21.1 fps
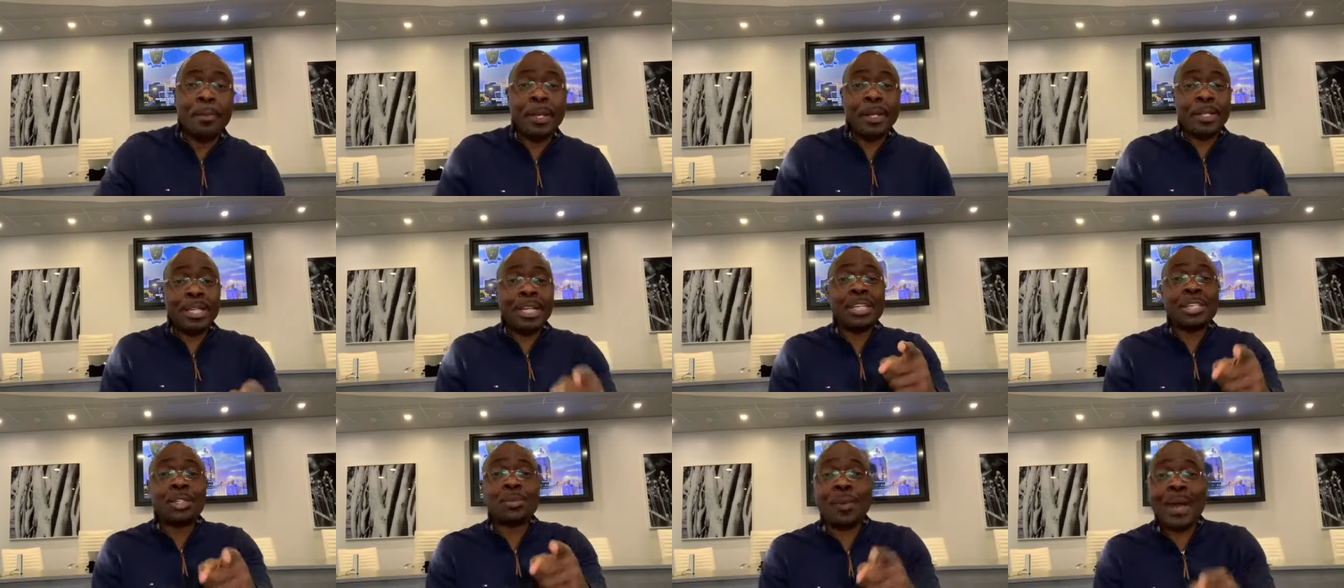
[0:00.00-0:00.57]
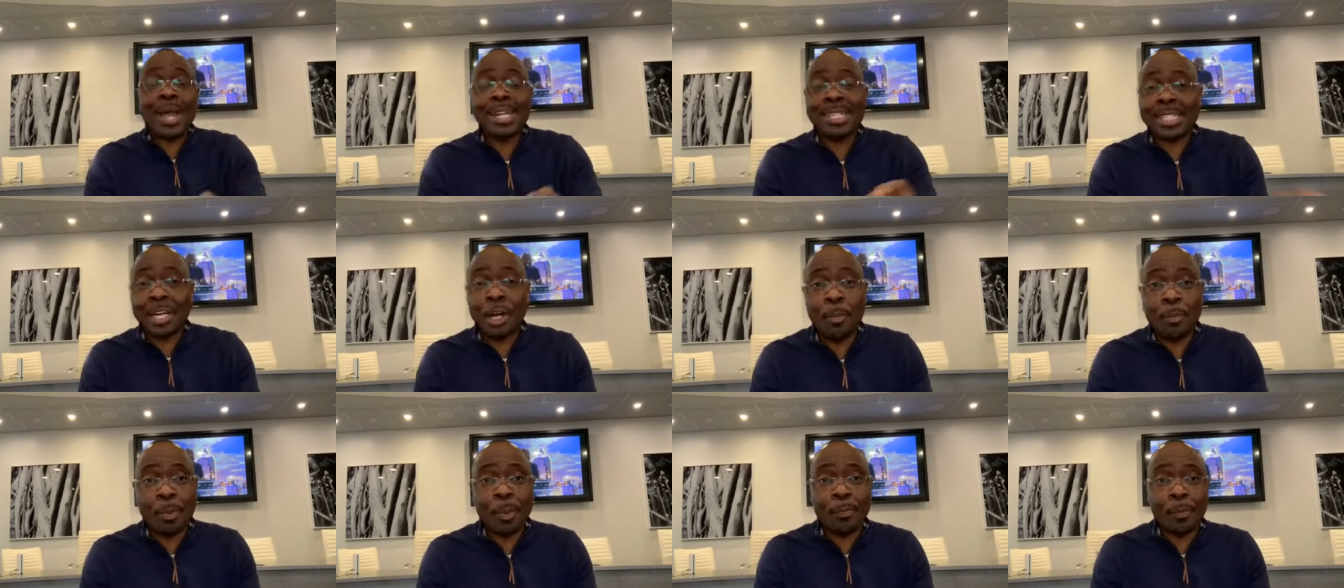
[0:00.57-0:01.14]
This is why I
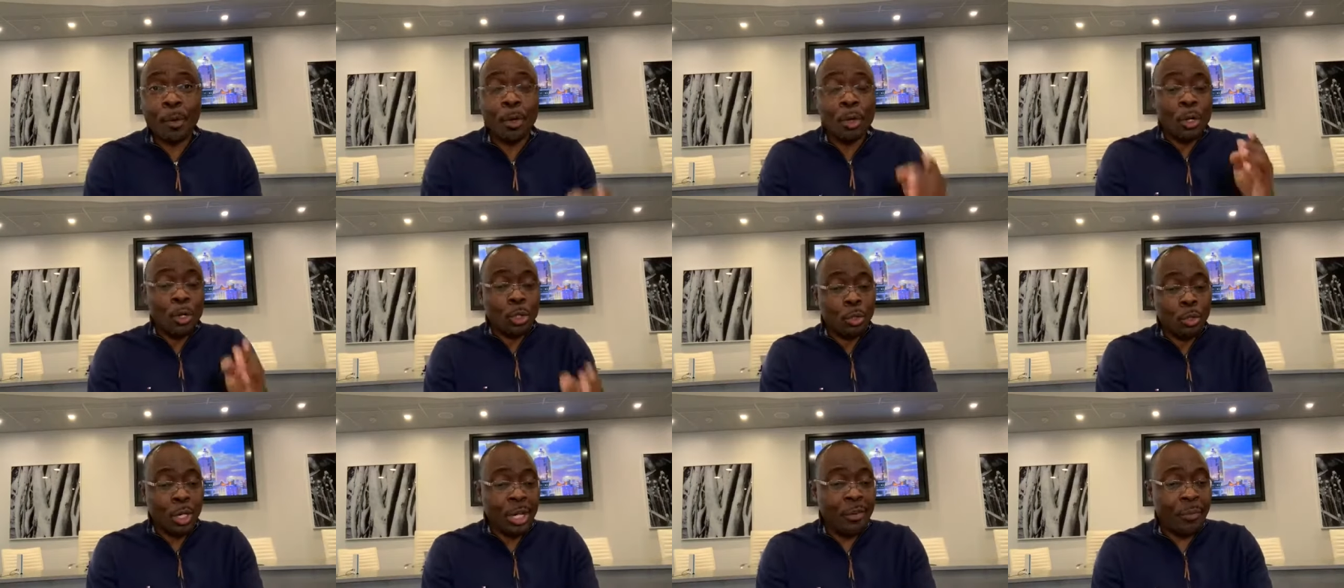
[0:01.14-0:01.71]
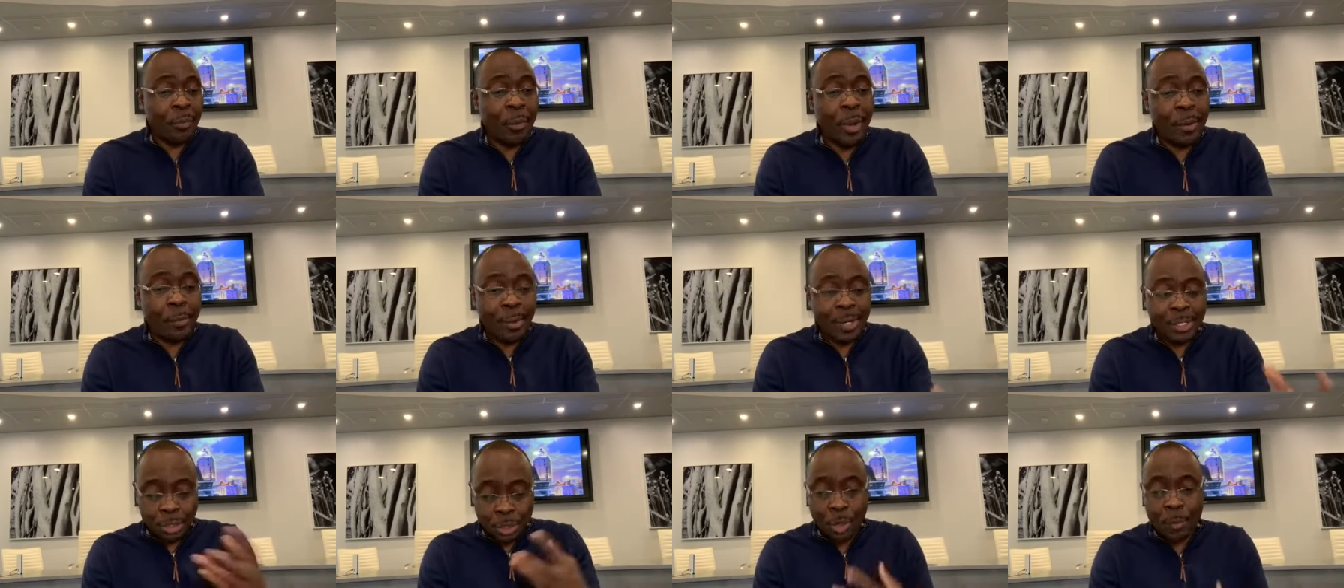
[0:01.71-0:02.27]
tell people it,
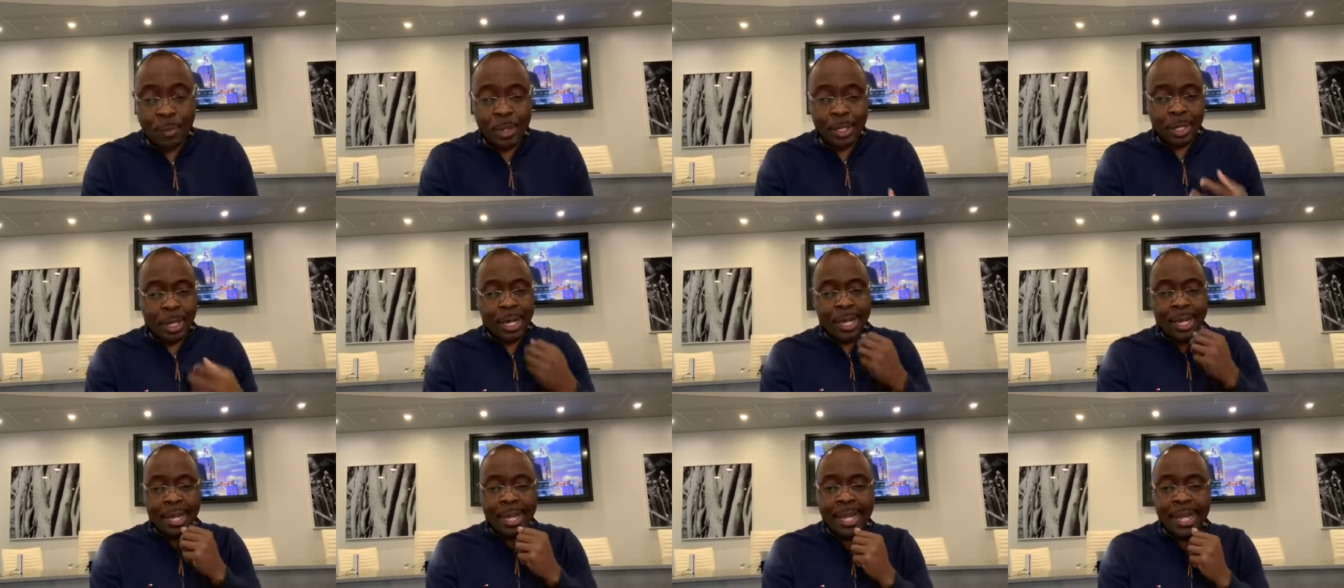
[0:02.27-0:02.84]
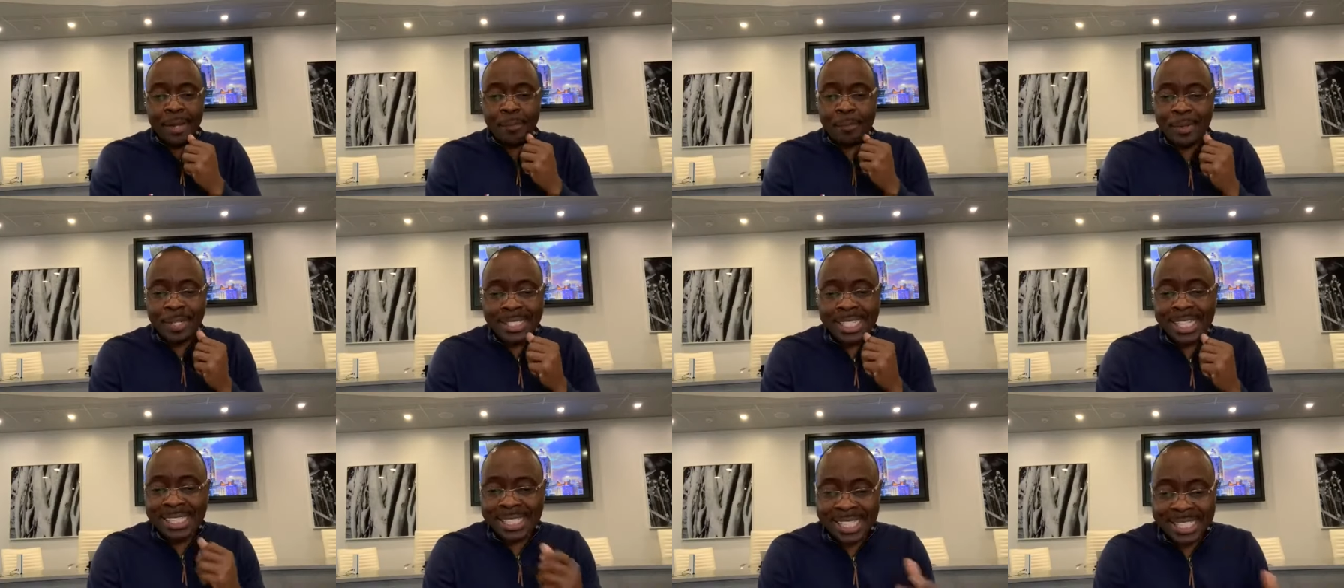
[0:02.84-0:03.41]
when, when, someone, a, a,
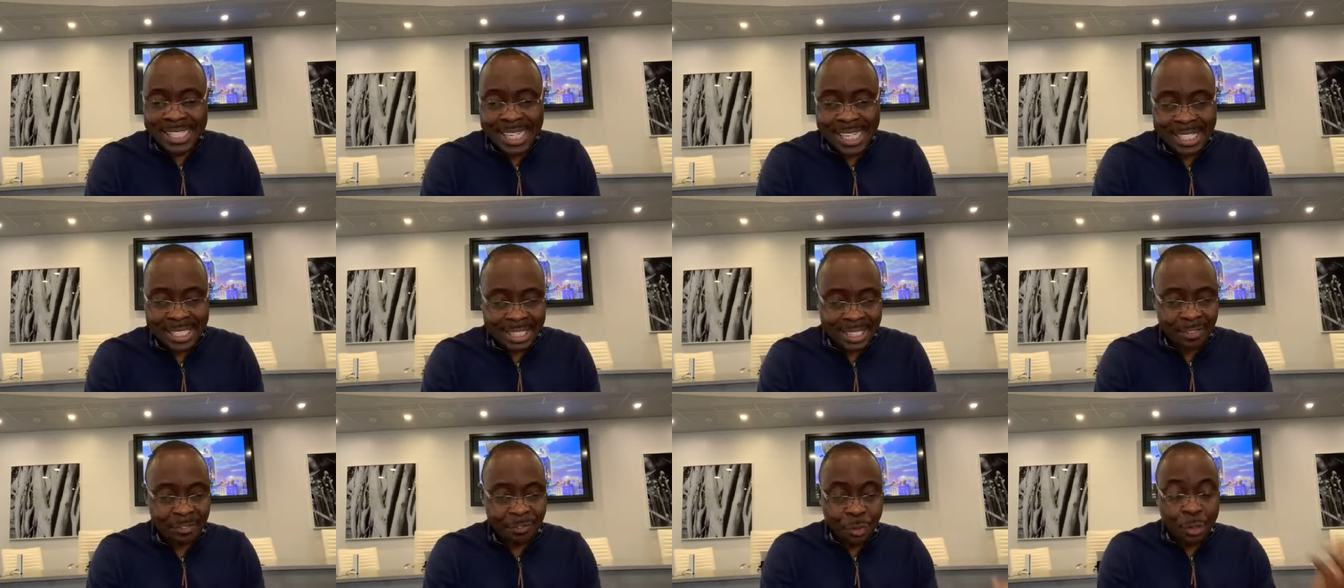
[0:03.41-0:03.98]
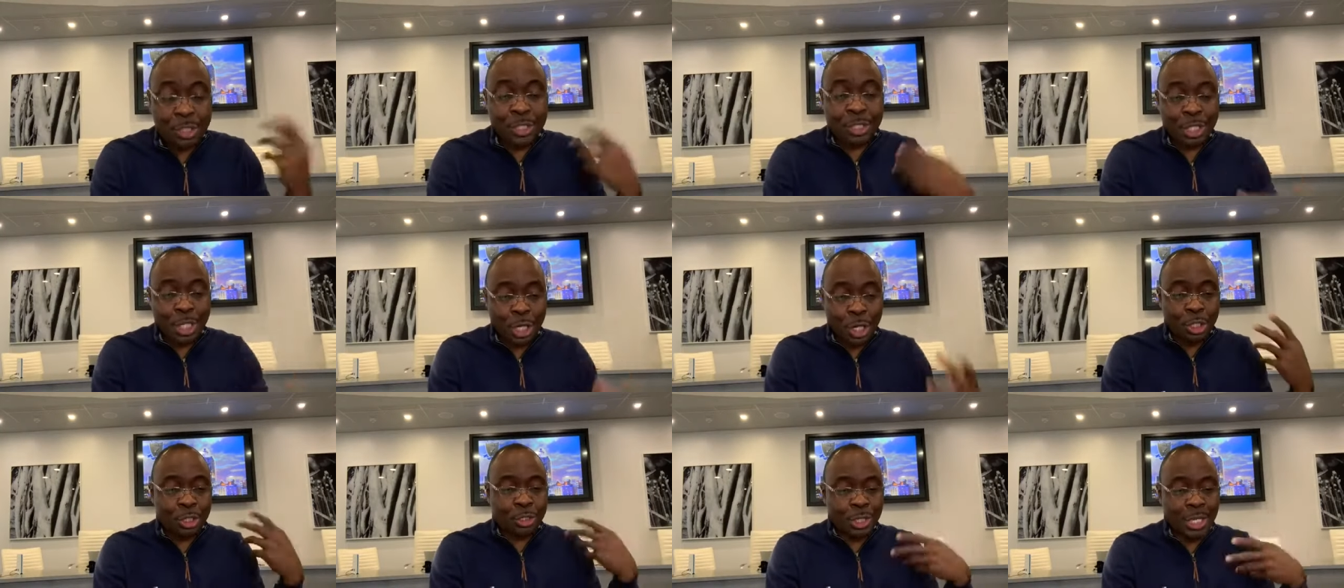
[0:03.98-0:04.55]
business executive, flew into
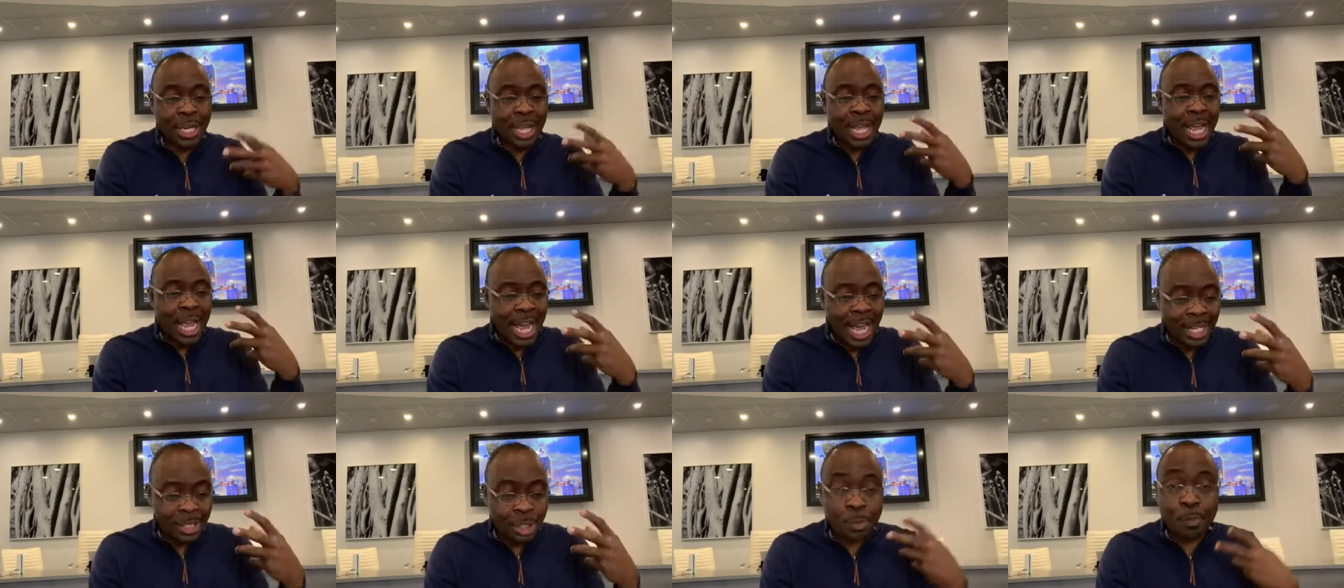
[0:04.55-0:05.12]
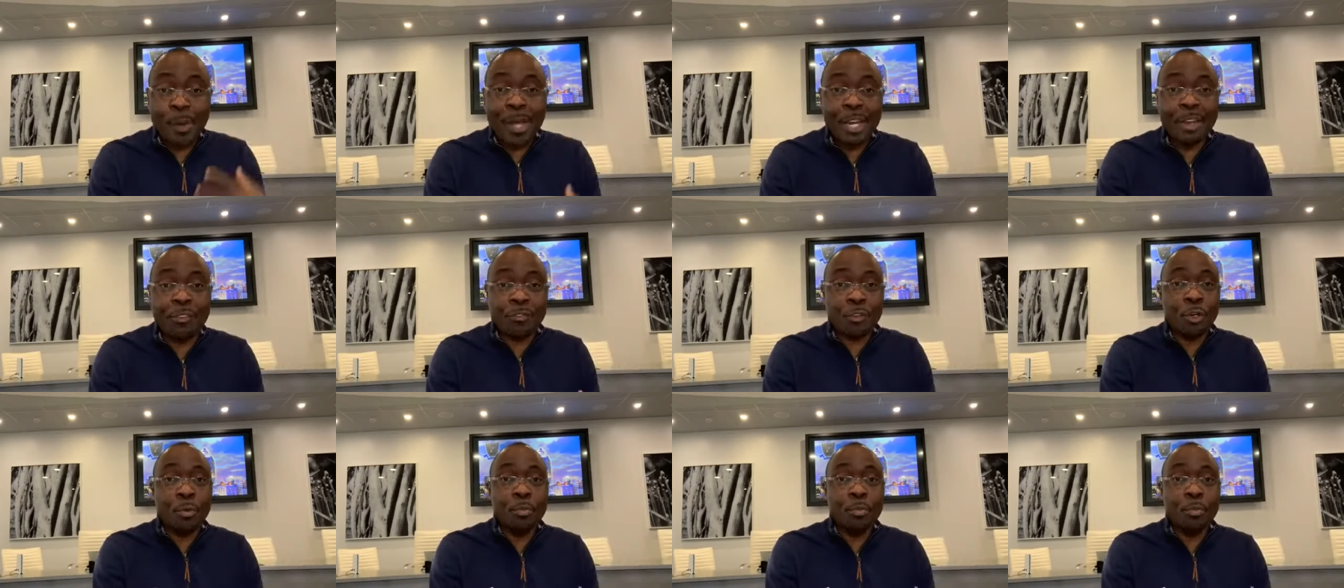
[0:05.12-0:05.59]
the country and spent a